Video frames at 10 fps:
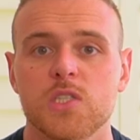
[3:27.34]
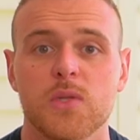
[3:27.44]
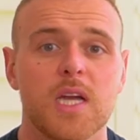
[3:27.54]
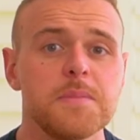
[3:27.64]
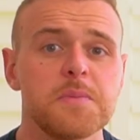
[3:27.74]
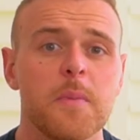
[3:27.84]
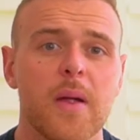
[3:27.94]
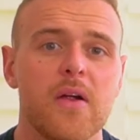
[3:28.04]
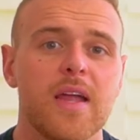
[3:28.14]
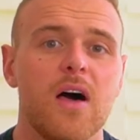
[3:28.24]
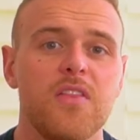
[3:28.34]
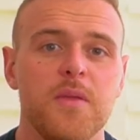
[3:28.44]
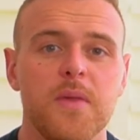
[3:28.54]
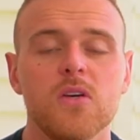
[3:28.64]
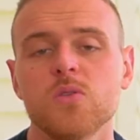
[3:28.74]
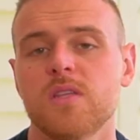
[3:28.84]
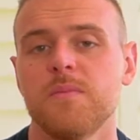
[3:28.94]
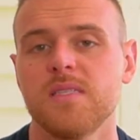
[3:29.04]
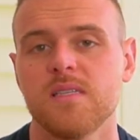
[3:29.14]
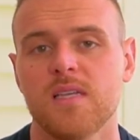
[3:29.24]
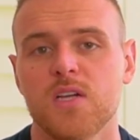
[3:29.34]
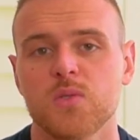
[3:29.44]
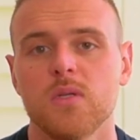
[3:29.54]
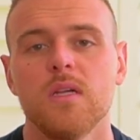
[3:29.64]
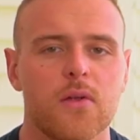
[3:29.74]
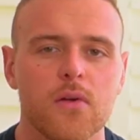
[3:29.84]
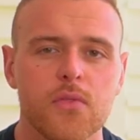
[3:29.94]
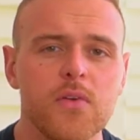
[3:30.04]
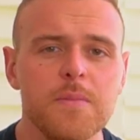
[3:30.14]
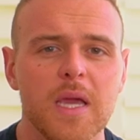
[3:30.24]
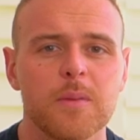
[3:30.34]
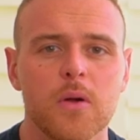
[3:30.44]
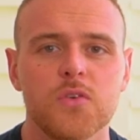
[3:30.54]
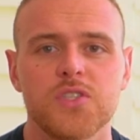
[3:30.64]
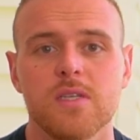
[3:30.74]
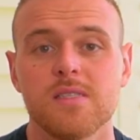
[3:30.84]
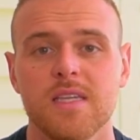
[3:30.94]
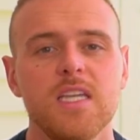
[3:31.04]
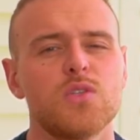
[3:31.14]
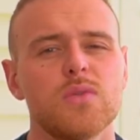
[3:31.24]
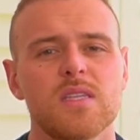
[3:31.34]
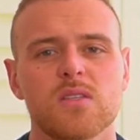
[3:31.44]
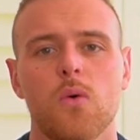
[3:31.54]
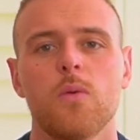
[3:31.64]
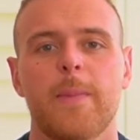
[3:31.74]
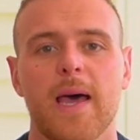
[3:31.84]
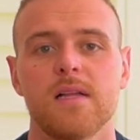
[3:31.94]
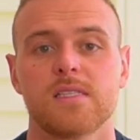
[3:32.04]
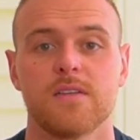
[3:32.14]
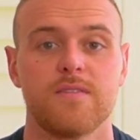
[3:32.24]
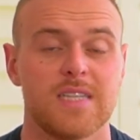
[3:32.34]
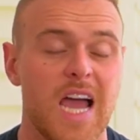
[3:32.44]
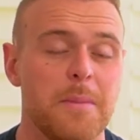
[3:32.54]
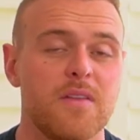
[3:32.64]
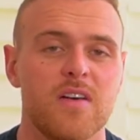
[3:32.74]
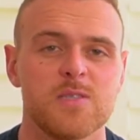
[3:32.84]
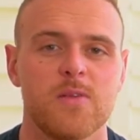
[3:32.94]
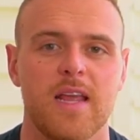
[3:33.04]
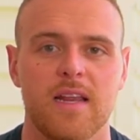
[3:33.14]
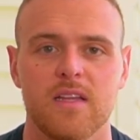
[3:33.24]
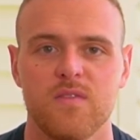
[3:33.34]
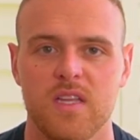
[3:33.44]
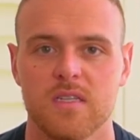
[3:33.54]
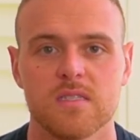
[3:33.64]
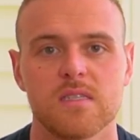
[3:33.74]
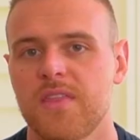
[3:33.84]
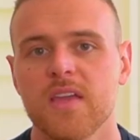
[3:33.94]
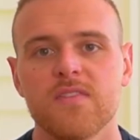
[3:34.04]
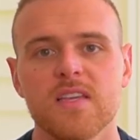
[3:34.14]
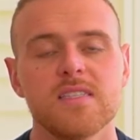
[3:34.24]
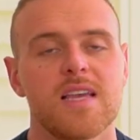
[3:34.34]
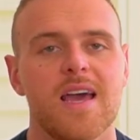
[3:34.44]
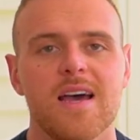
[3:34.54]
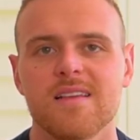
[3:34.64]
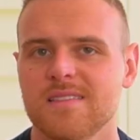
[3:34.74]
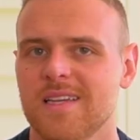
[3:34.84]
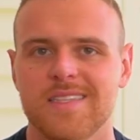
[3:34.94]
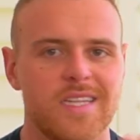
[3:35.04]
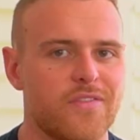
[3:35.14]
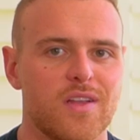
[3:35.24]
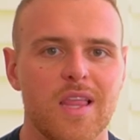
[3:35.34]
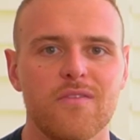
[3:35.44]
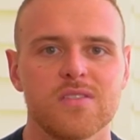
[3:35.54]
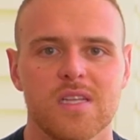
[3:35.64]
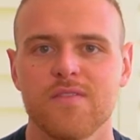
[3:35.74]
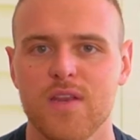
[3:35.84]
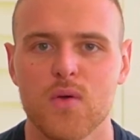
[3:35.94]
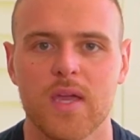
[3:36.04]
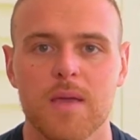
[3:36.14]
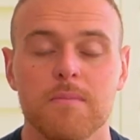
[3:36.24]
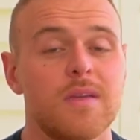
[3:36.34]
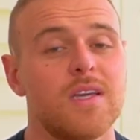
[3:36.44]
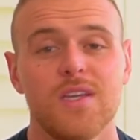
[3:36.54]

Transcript: So when it comes to preparing healthy meals with a busy schedule, there are three main approaches, each with its own balance of time investment and convenience. Think of these as like different levels in a video game.